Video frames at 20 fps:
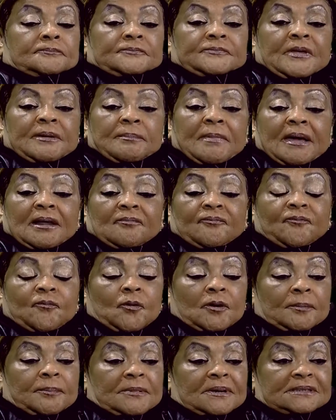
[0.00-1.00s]
They might have
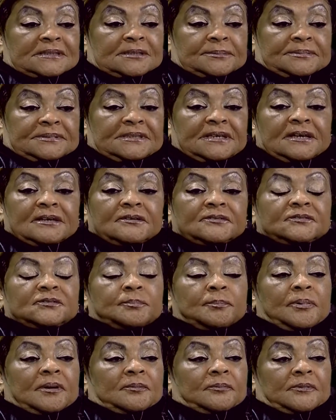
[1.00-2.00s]
fought amongst themselves,
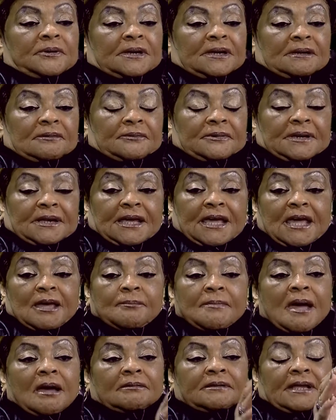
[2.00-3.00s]
but when it
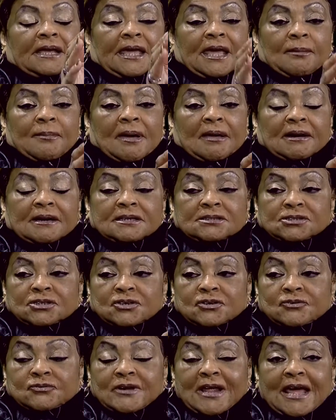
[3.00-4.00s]
came out, they came out as a
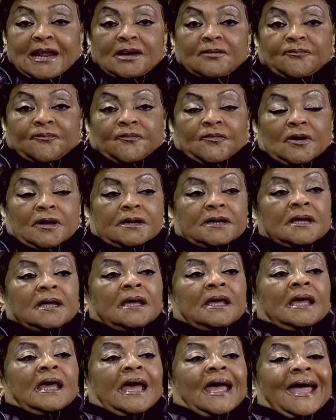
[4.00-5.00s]
united front,
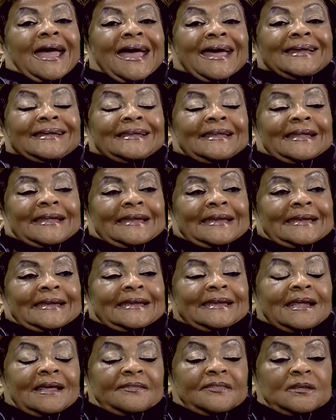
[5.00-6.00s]
and
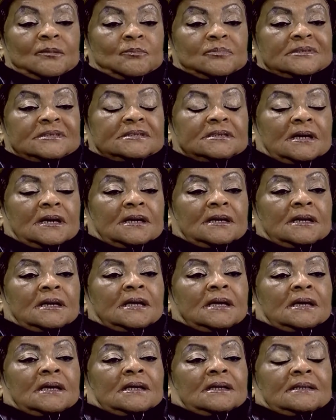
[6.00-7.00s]
nothing was done
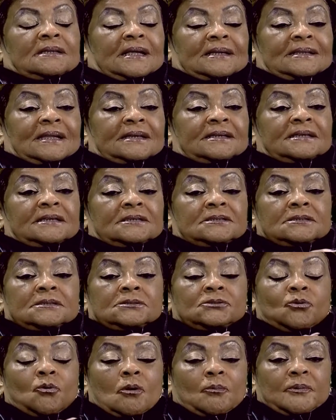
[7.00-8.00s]
that they
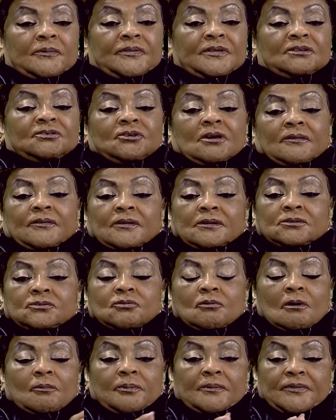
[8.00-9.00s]
didn't talk with each other,
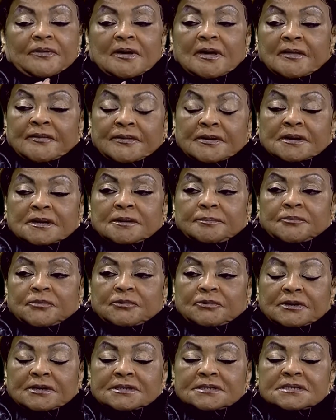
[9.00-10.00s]
talk with other
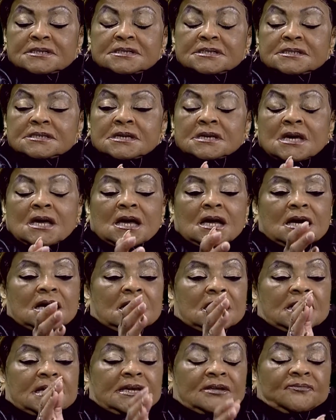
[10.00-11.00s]
community
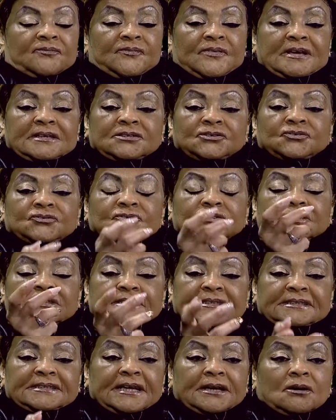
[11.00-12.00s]
investors
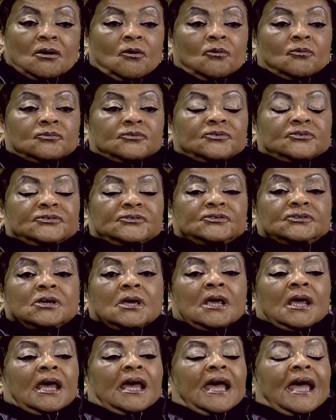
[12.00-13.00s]
and stakeholders,
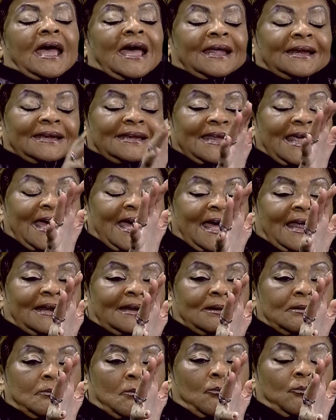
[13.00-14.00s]

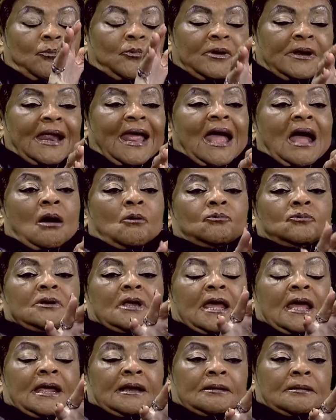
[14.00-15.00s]
and went out
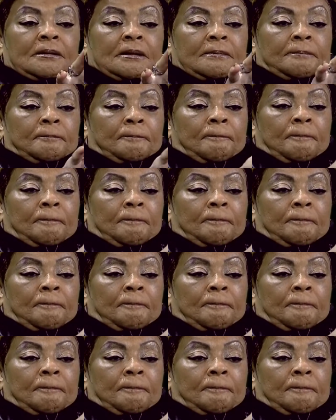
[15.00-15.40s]
and